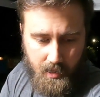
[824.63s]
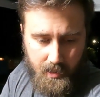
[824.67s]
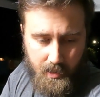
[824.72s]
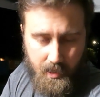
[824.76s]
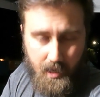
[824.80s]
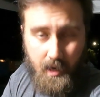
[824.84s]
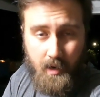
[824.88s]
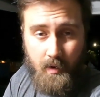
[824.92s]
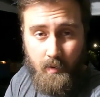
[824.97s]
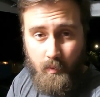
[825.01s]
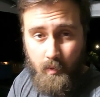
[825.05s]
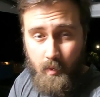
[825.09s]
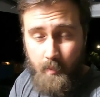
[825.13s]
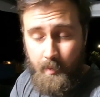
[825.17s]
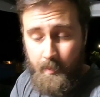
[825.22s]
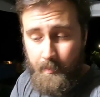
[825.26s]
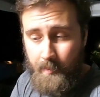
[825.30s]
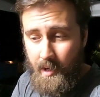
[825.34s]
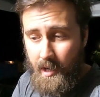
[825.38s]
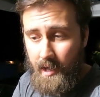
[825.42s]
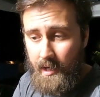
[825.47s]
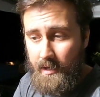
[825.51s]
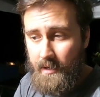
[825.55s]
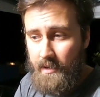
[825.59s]
yeah, we'll be
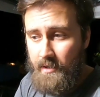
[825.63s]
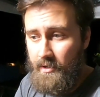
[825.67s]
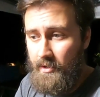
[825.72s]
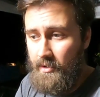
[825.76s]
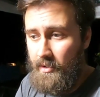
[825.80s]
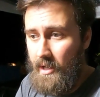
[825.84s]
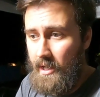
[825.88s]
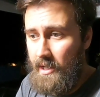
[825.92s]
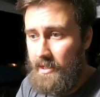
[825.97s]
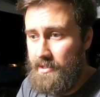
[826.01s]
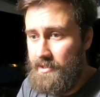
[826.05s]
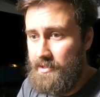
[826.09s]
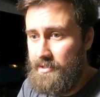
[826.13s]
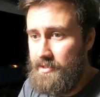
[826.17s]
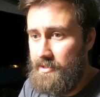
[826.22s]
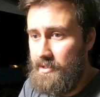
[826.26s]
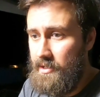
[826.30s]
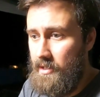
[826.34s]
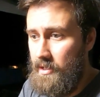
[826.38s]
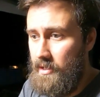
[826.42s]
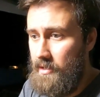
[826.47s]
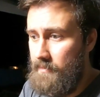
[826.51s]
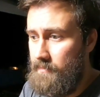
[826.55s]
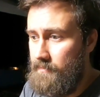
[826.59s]
back. You guys
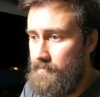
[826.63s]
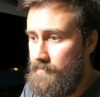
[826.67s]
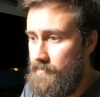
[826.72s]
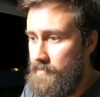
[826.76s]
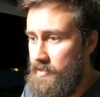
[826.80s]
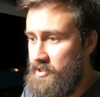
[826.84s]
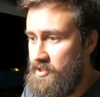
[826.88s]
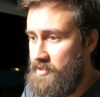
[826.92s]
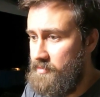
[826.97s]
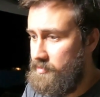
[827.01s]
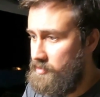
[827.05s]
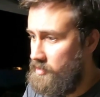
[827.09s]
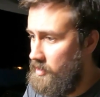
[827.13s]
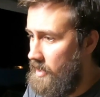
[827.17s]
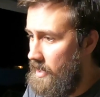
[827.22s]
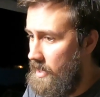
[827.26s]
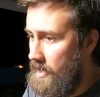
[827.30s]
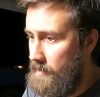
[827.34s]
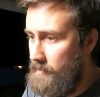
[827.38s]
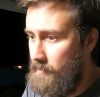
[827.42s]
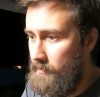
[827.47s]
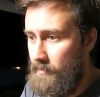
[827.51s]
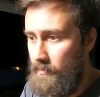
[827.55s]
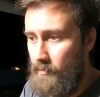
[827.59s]

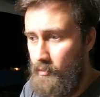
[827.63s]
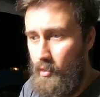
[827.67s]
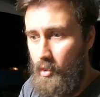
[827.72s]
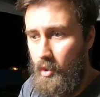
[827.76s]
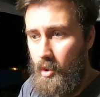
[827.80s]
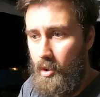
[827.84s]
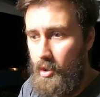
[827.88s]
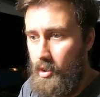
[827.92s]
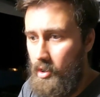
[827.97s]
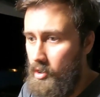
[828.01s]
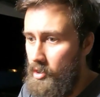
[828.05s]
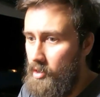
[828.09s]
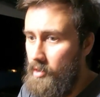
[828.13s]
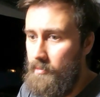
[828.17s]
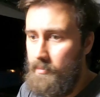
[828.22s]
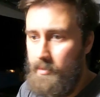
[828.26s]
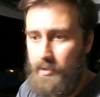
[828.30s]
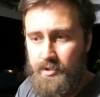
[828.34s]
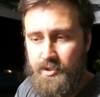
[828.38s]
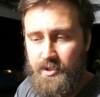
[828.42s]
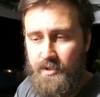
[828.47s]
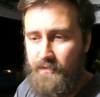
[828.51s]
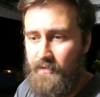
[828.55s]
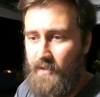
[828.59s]
subscribe. We're
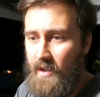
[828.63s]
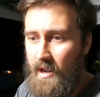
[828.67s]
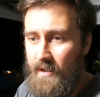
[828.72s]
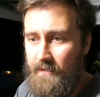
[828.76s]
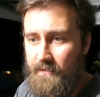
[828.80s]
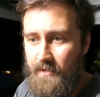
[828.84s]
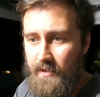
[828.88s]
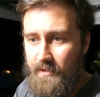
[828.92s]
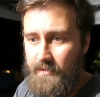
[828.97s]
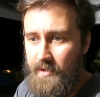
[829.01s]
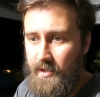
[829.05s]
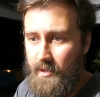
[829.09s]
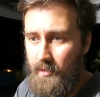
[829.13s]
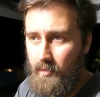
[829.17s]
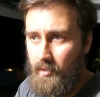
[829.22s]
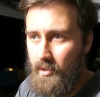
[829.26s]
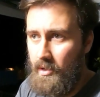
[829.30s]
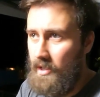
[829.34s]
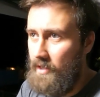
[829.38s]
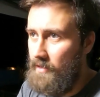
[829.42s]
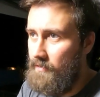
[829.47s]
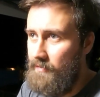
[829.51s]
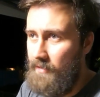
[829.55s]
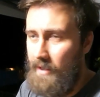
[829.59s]
almost to 550. We're
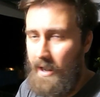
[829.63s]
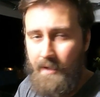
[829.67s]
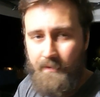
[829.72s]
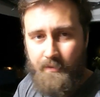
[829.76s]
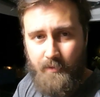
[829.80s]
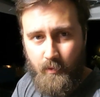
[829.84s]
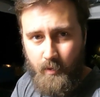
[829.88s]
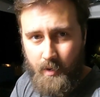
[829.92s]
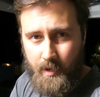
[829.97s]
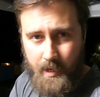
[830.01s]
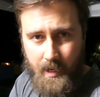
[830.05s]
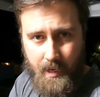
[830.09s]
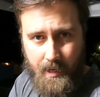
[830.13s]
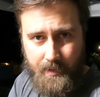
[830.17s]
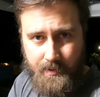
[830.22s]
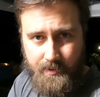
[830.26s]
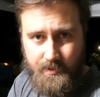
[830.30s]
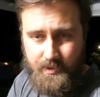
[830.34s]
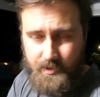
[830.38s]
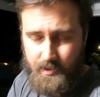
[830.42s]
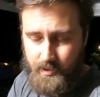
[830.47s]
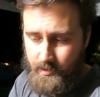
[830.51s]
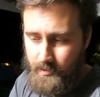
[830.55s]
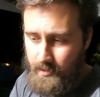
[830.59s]
at like
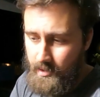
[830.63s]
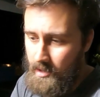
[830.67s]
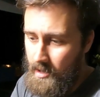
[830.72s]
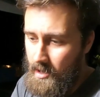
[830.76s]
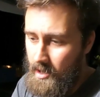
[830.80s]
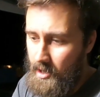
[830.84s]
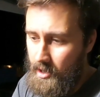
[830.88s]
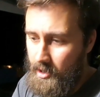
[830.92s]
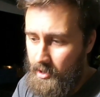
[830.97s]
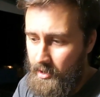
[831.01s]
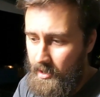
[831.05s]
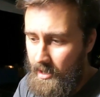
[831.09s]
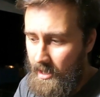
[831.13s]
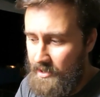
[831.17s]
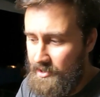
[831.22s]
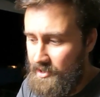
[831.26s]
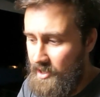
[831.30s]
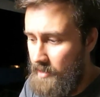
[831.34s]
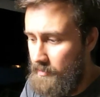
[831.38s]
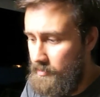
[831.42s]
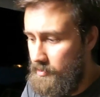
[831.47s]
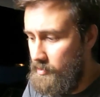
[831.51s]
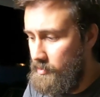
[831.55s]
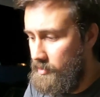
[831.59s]
548. So you guys
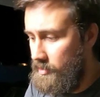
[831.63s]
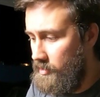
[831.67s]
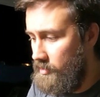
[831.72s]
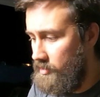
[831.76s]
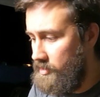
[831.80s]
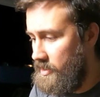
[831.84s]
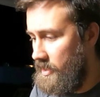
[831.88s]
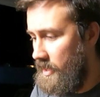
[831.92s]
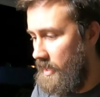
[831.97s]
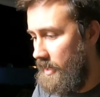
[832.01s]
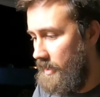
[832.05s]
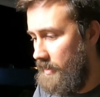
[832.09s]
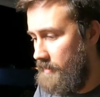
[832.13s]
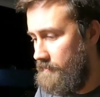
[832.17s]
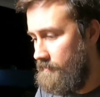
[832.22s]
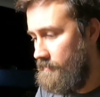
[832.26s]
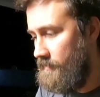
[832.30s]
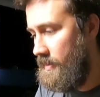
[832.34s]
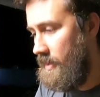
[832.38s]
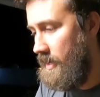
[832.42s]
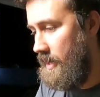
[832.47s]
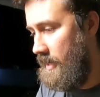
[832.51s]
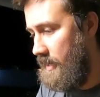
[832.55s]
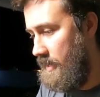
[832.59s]
keep doing your thing,
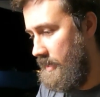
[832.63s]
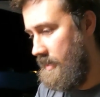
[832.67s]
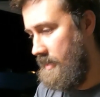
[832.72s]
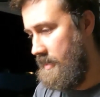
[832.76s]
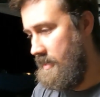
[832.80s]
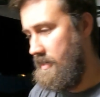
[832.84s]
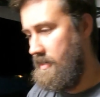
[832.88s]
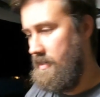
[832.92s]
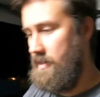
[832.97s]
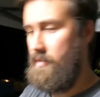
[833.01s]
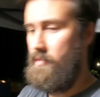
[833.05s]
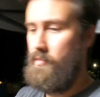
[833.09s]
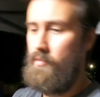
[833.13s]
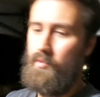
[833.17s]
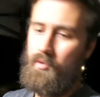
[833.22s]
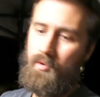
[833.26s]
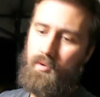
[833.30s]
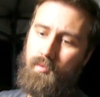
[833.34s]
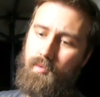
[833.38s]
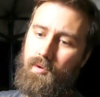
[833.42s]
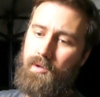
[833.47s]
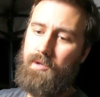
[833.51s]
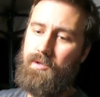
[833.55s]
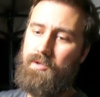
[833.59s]
and we're
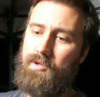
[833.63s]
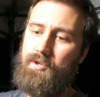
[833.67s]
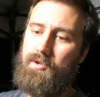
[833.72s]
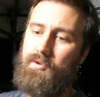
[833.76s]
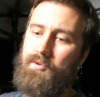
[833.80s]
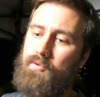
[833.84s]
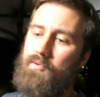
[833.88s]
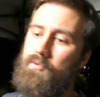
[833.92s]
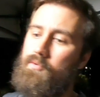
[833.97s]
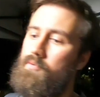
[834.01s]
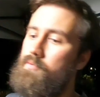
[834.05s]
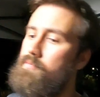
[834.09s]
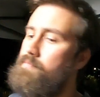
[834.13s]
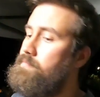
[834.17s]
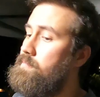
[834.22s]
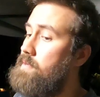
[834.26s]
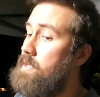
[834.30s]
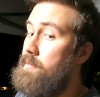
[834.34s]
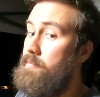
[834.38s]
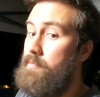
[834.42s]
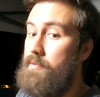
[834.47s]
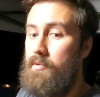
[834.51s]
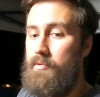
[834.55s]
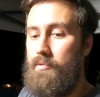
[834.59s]
going to
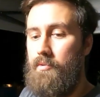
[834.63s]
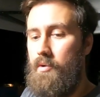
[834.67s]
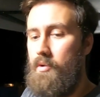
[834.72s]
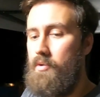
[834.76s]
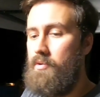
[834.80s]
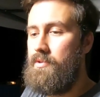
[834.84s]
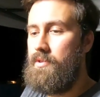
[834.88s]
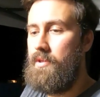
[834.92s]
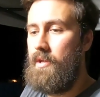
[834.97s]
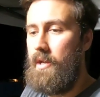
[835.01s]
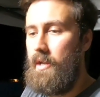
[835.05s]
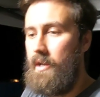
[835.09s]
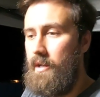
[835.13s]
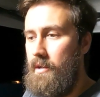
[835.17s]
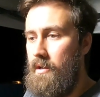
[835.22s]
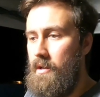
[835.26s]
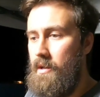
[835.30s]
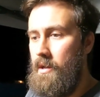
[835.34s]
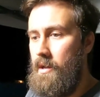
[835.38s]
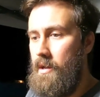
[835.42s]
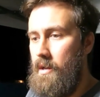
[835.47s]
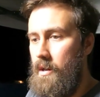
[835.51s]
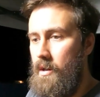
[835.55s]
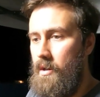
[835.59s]
keep doing our thing.
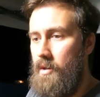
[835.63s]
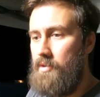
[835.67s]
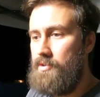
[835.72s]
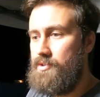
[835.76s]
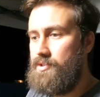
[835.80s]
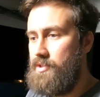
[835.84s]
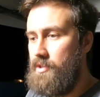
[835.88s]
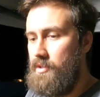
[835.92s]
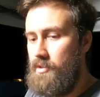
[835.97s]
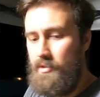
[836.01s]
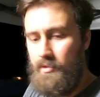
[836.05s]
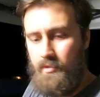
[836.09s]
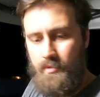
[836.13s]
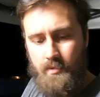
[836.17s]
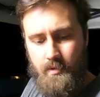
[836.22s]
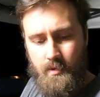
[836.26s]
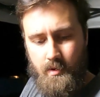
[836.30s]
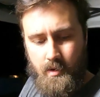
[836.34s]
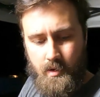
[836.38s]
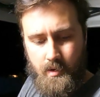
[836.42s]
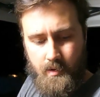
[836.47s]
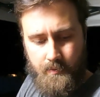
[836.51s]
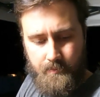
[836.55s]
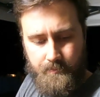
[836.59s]
Also,
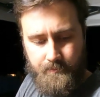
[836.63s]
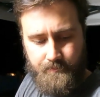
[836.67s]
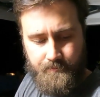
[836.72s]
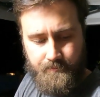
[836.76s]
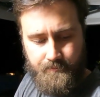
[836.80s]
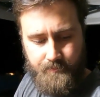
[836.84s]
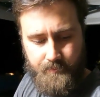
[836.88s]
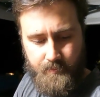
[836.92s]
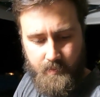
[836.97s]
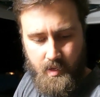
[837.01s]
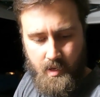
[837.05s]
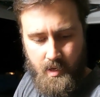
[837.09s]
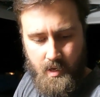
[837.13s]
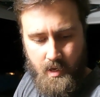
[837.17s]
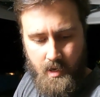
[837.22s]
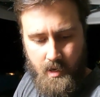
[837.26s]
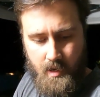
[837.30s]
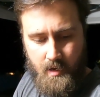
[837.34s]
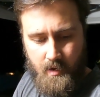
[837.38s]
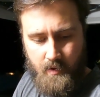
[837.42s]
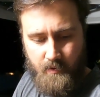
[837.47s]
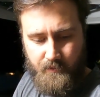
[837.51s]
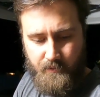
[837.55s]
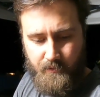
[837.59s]

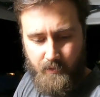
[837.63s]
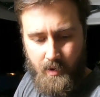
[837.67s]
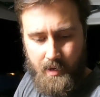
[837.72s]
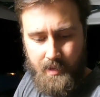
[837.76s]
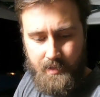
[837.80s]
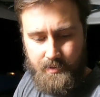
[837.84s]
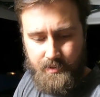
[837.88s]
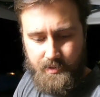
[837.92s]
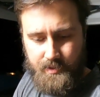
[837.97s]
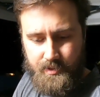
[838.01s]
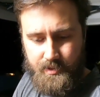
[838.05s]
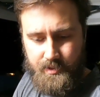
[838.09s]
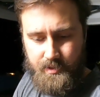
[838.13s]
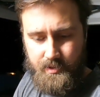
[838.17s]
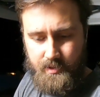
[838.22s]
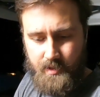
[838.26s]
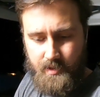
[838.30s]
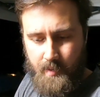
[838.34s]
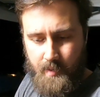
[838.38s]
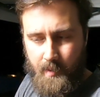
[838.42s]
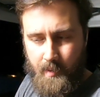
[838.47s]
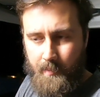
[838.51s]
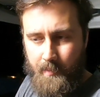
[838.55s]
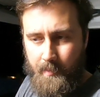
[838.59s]
friends
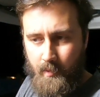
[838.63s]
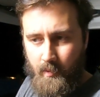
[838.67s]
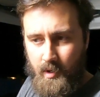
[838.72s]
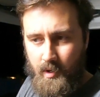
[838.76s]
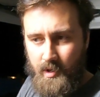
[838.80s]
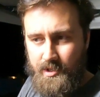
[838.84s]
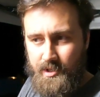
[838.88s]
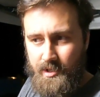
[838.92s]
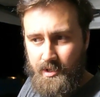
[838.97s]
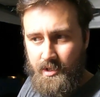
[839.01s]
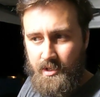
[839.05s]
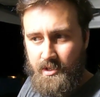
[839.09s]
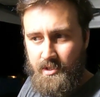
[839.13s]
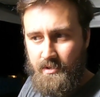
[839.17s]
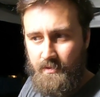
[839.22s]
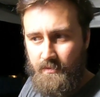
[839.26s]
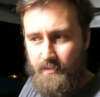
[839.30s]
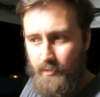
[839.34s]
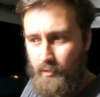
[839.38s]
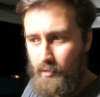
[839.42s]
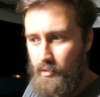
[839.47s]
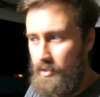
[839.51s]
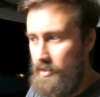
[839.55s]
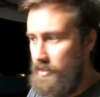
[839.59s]
that might be watching this in
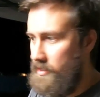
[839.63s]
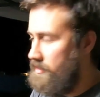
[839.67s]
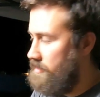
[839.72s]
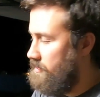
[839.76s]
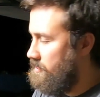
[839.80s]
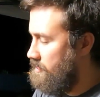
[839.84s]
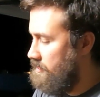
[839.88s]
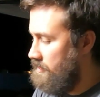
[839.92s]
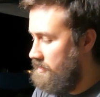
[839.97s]
Florida,